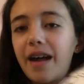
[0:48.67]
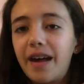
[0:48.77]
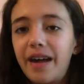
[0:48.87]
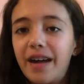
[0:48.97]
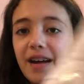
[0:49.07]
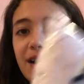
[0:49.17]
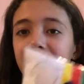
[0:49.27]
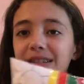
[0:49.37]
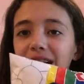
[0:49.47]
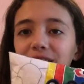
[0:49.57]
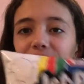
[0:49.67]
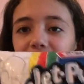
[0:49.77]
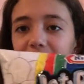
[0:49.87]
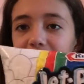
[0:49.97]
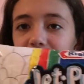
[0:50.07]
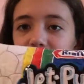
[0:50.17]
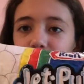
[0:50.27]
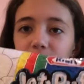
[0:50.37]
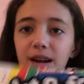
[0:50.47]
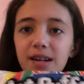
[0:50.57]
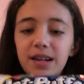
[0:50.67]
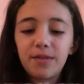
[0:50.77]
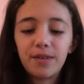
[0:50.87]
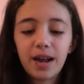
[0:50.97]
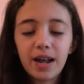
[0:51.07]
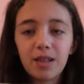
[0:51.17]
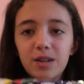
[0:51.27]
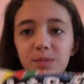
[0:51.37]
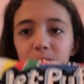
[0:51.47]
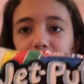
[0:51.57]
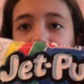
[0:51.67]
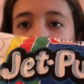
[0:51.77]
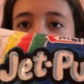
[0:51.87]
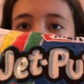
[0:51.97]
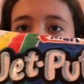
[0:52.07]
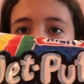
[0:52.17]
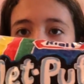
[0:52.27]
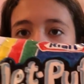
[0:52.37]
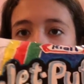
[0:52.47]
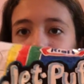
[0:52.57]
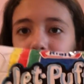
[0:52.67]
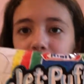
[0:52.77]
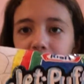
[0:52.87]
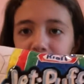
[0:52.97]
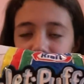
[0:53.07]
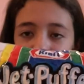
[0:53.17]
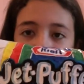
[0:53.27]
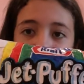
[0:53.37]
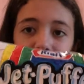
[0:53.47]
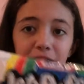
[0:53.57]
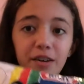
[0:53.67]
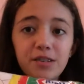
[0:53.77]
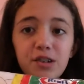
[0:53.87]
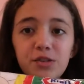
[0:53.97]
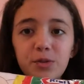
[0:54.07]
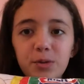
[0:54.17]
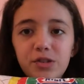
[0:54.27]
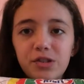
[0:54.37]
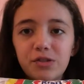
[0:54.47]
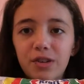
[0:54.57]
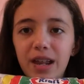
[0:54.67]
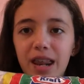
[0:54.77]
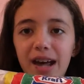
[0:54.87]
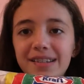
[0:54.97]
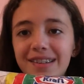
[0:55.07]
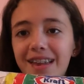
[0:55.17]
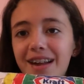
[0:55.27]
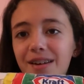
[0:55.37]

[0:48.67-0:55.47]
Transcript: And I really like this one because I feel like it looks pretty realistic. And it also squishes really nicely.